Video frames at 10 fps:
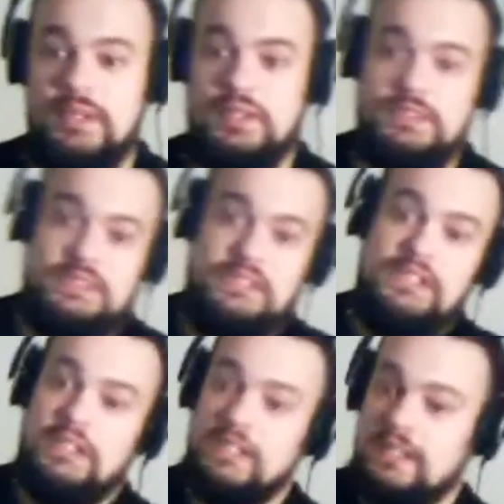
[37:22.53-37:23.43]

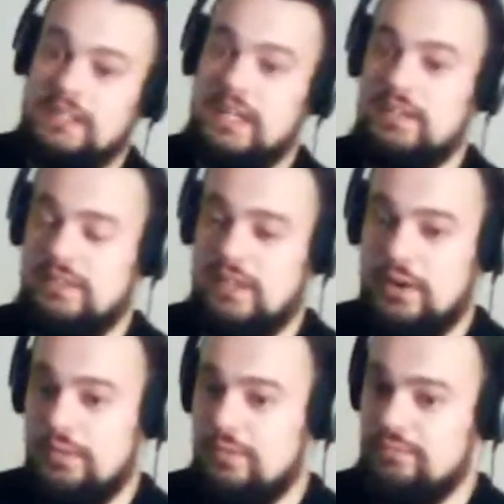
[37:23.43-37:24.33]
Because they
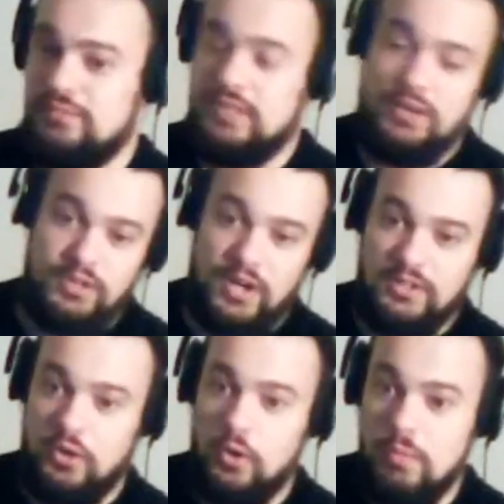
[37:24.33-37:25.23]
are
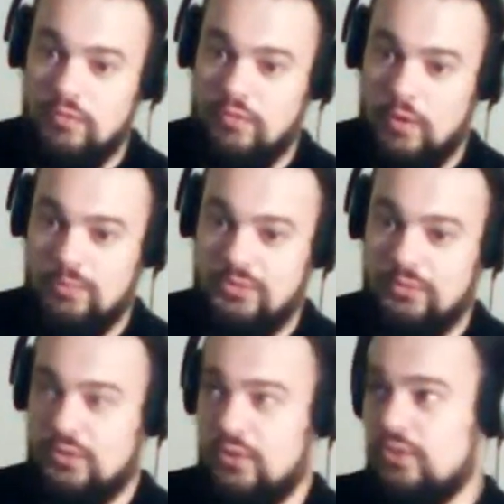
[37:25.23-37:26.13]
not homophobes,
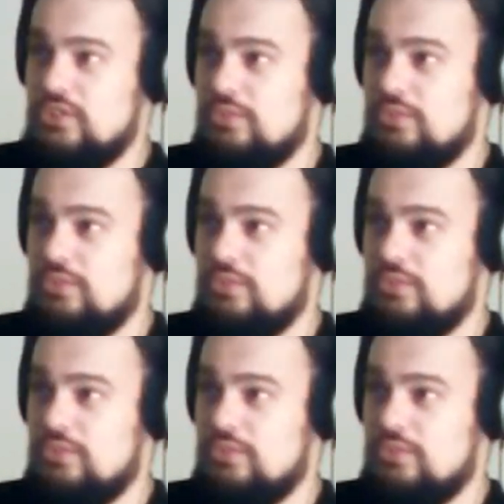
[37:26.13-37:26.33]
of course,